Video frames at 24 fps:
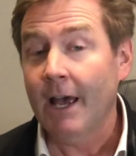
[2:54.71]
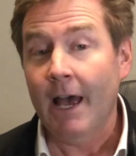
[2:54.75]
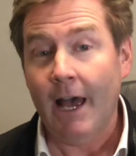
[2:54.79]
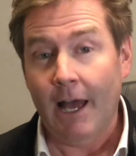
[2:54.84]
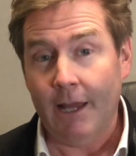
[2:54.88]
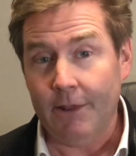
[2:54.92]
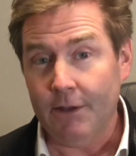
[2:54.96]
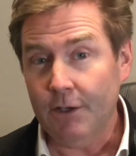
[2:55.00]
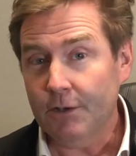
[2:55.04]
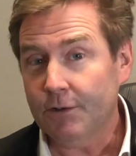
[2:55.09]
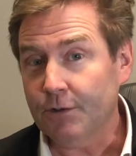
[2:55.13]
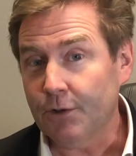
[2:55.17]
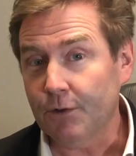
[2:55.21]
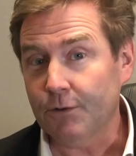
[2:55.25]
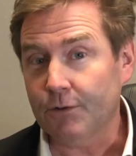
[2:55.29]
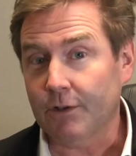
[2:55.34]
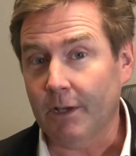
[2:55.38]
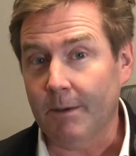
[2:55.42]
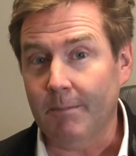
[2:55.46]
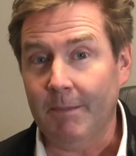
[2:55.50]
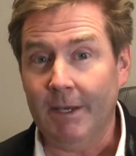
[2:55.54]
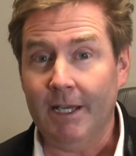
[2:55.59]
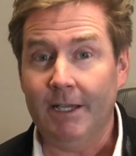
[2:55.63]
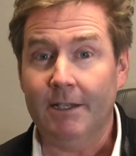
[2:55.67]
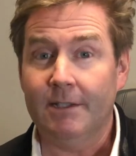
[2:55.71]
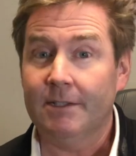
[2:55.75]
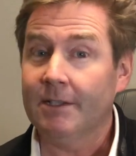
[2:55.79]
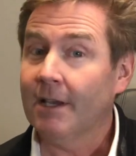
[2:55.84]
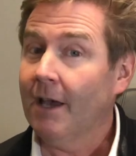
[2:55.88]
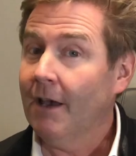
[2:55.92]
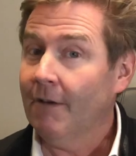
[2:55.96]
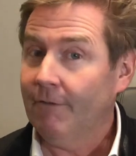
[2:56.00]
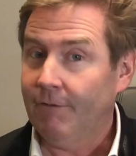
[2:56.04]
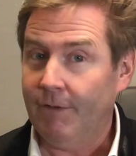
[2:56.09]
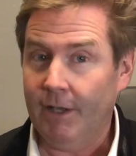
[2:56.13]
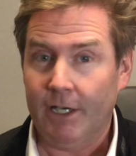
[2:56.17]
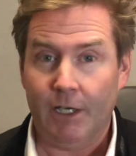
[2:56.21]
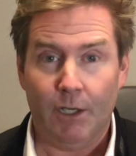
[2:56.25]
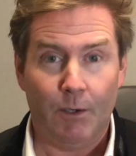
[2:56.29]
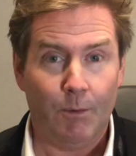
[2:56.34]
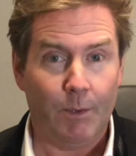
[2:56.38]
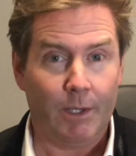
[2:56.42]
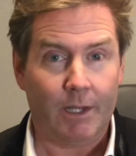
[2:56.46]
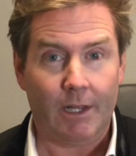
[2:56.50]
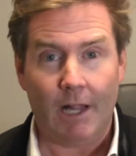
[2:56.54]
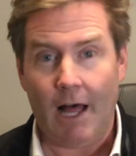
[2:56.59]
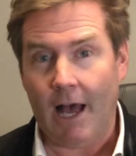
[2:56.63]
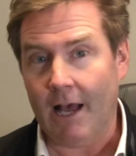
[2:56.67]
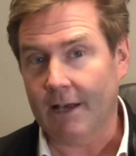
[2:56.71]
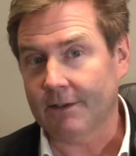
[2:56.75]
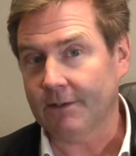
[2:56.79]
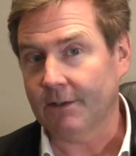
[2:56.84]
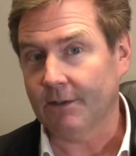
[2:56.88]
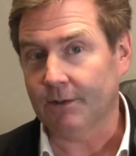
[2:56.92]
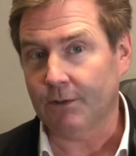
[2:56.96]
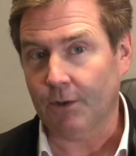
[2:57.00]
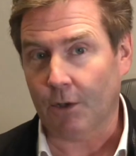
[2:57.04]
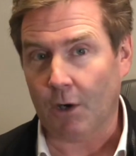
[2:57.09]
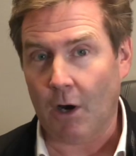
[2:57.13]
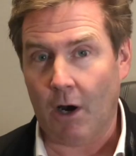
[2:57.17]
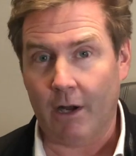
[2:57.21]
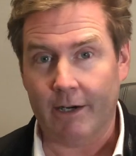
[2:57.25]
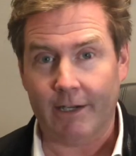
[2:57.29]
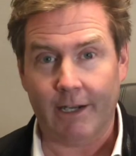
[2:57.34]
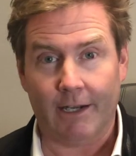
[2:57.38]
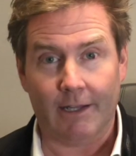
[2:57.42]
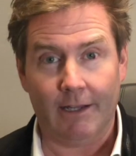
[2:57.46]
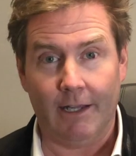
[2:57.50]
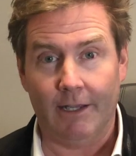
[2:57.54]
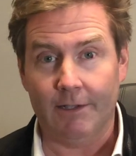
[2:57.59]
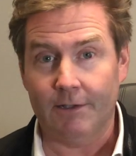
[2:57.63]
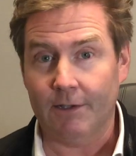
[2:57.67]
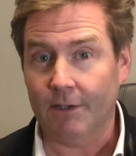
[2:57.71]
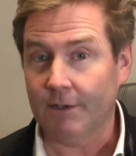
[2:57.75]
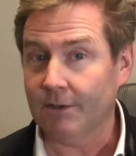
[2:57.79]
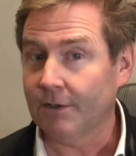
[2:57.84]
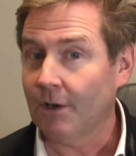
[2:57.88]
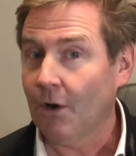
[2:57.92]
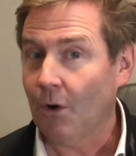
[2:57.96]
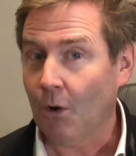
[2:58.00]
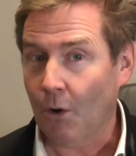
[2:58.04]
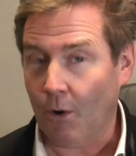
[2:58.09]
And this usually means fitting you with glasses or contact lenses